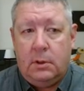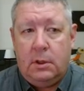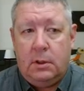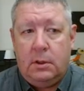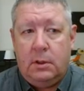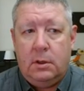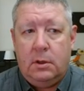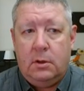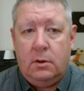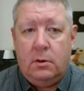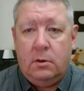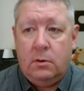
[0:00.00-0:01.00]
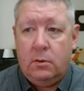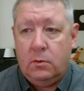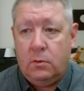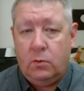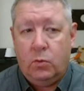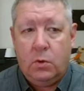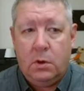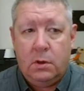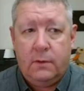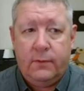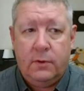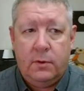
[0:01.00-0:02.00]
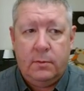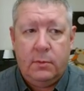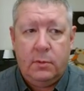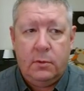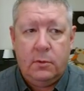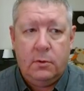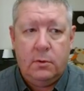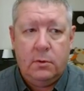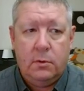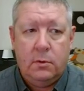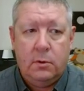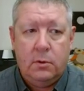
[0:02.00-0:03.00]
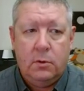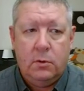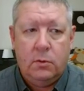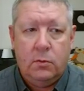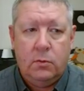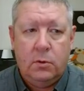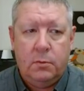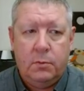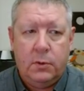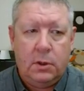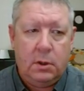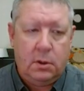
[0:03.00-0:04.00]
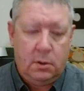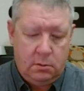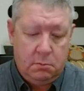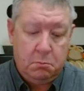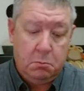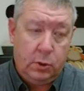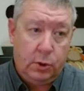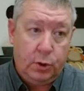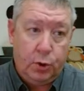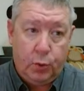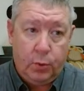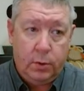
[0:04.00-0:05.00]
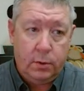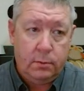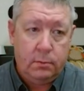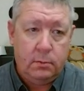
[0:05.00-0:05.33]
and then one of them would be blue.